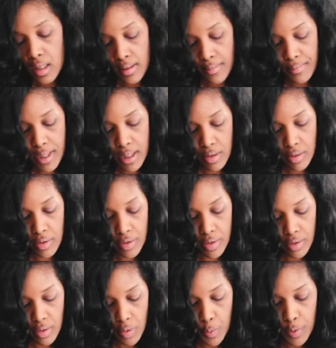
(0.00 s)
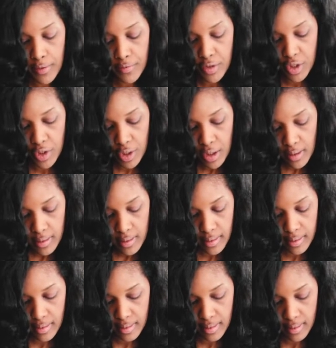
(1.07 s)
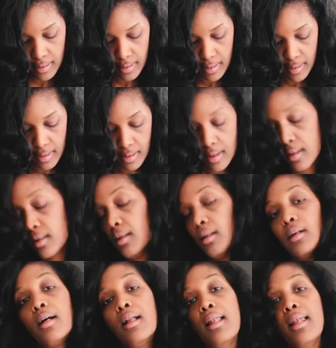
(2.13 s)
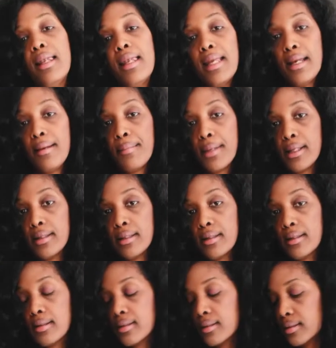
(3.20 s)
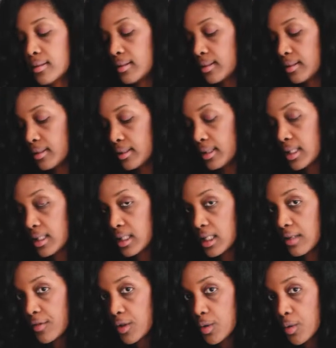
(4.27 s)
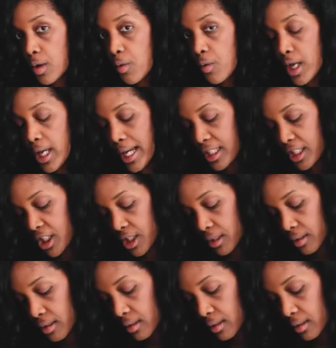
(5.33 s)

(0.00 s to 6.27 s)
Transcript: because with just lemon, it gives you a reaction.